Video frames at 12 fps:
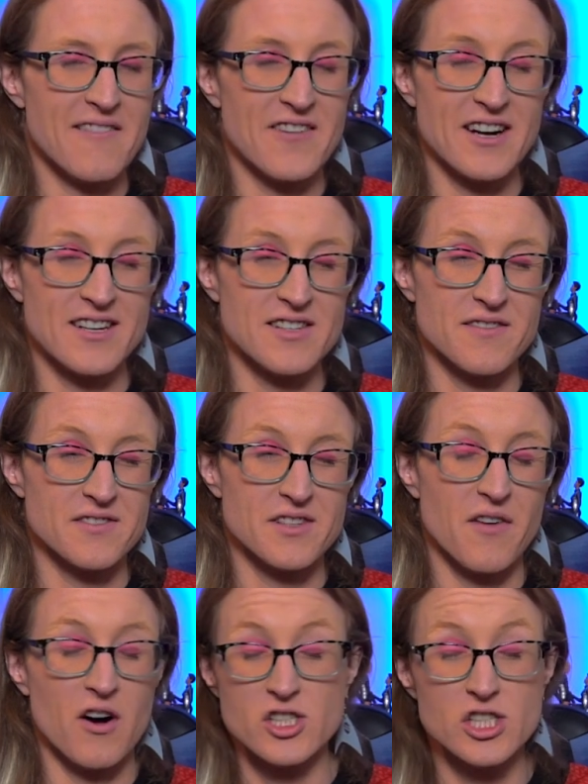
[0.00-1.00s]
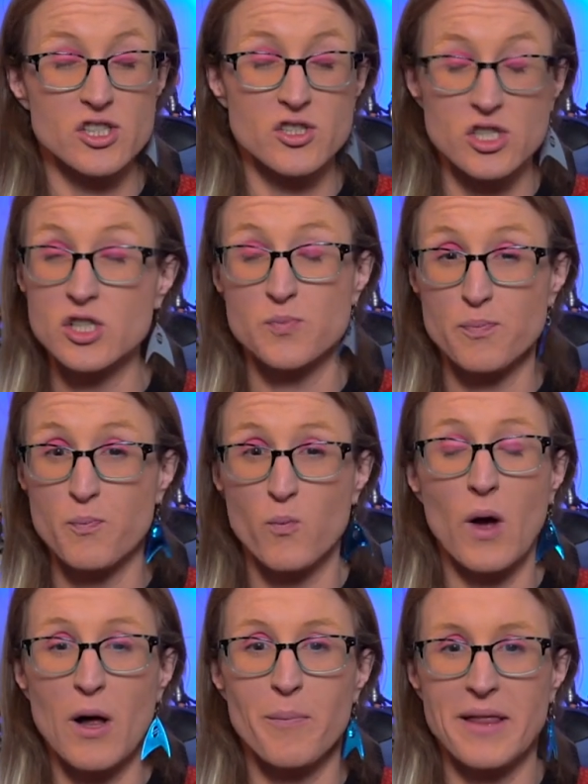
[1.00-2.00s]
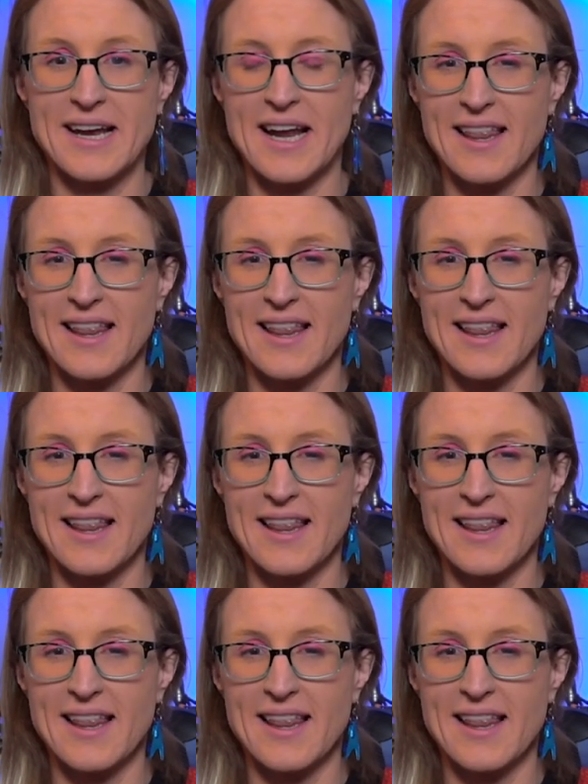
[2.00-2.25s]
I forget, to Tavar. She's well played.